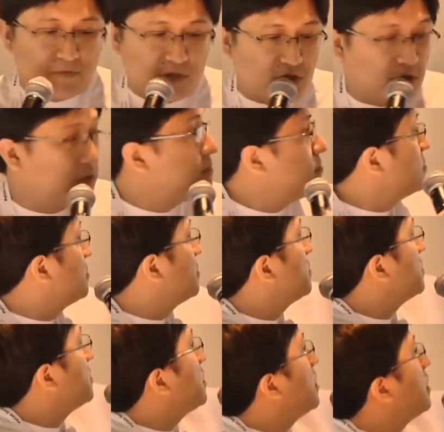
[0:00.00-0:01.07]
So
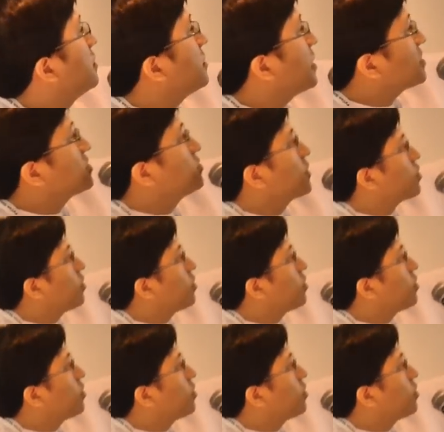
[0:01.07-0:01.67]
uh, next we